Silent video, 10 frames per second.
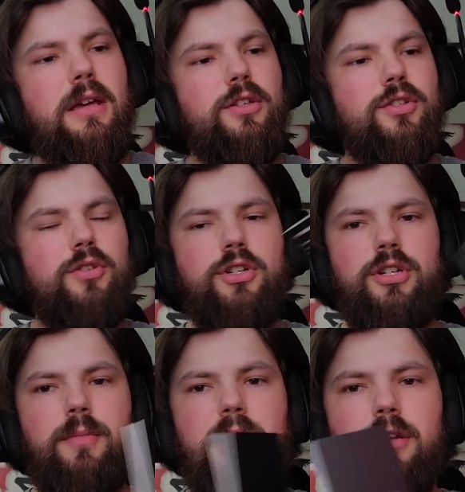
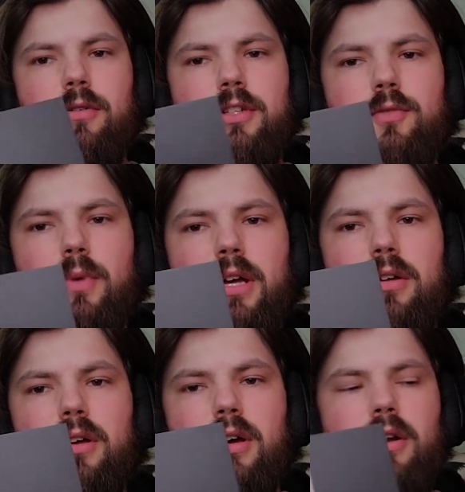instruction manual as well
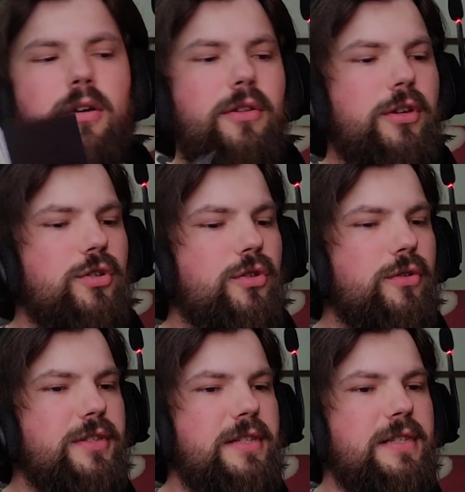on all the
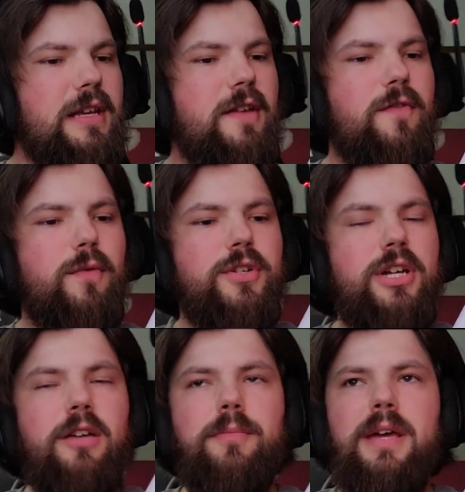controls and stuff,
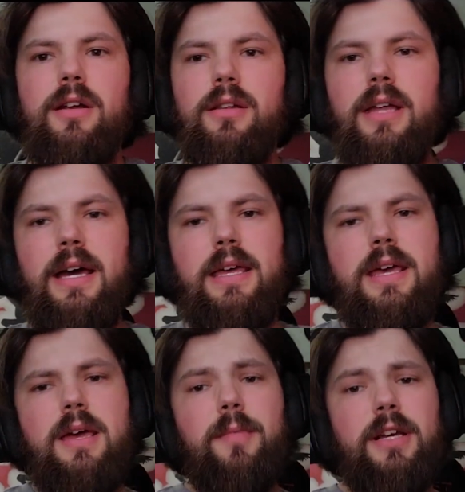which helped me out a lot
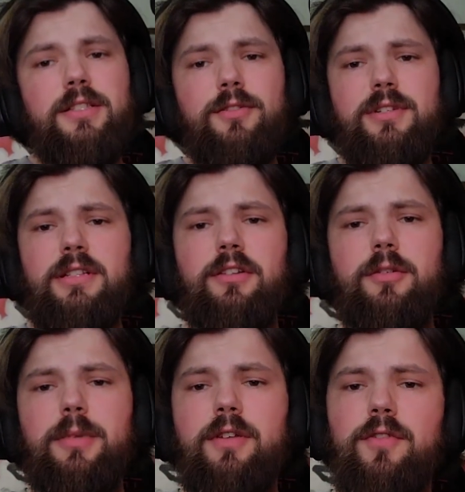because there is a
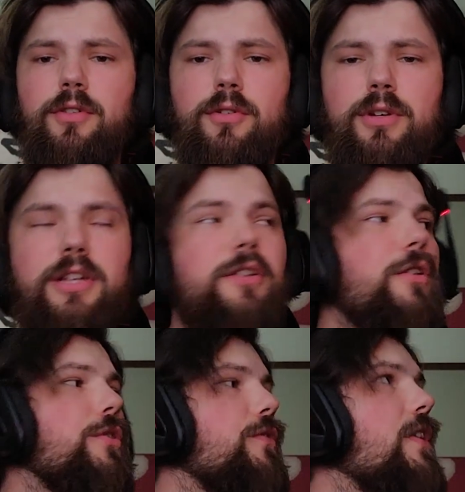little bit of a learning
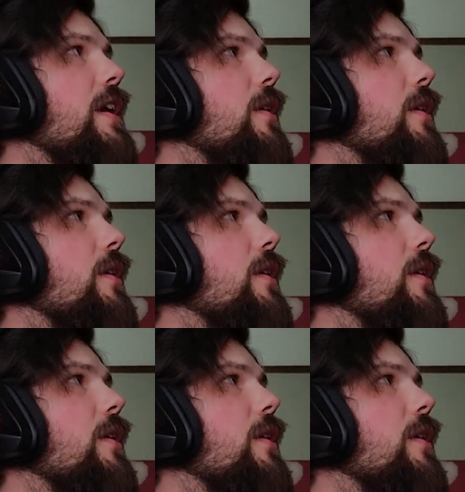curve.